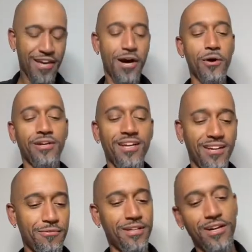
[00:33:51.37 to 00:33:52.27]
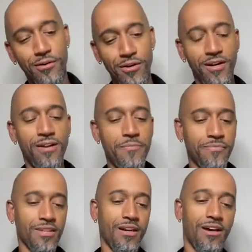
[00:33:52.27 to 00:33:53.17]
Okay, here we go.
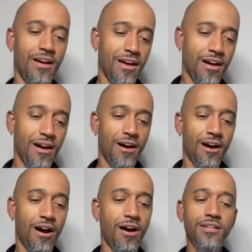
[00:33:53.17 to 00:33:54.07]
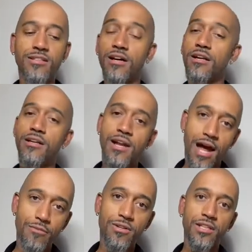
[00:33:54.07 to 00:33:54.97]
Artists are
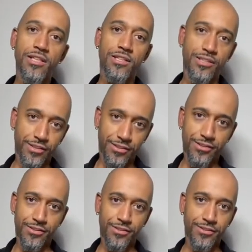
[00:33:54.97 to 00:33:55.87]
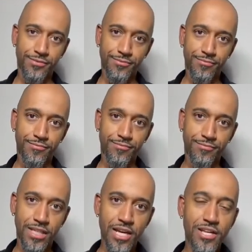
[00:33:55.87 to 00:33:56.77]
not religious,
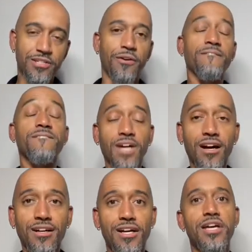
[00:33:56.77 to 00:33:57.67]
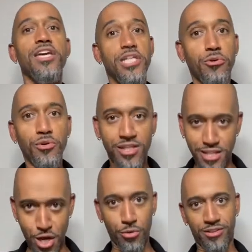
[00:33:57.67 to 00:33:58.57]
so equally
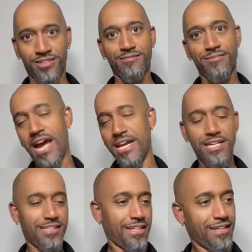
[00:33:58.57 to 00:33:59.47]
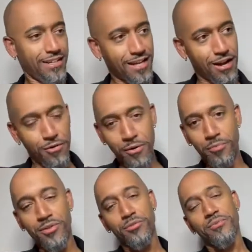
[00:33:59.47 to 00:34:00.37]
yoked. I ain't even say it. I don't want
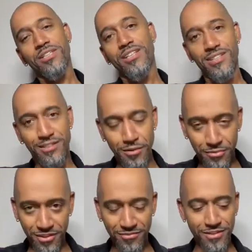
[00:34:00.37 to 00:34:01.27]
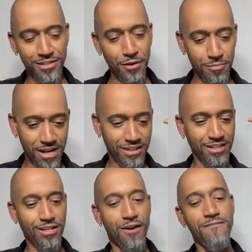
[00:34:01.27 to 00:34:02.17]
to put too much cussing up in this video, but I
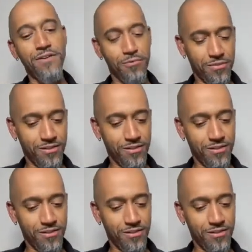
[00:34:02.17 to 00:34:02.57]
think y'all felt me